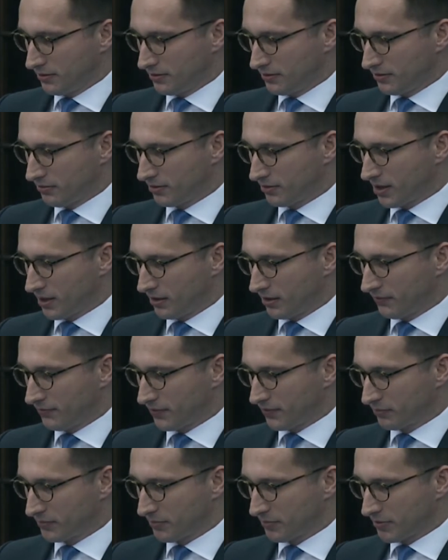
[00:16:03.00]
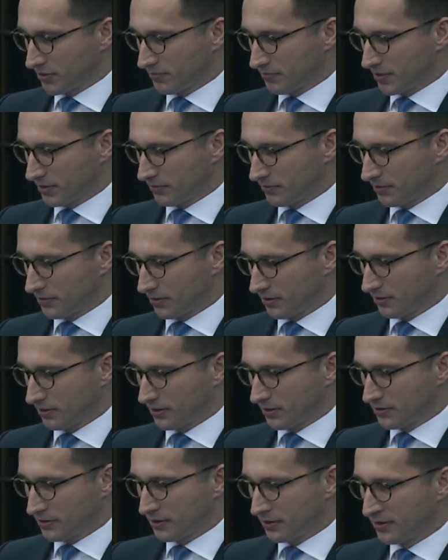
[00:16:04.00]
today from the prospectus
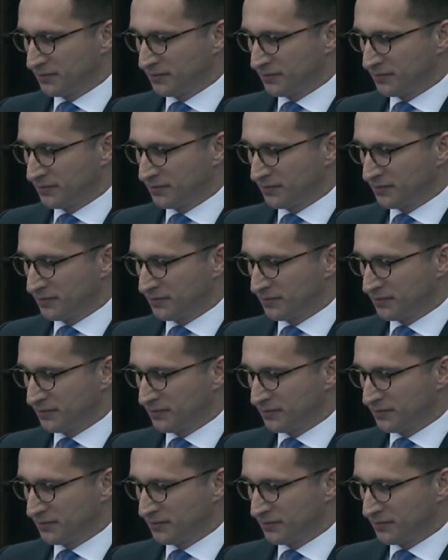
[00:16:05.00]
regulation.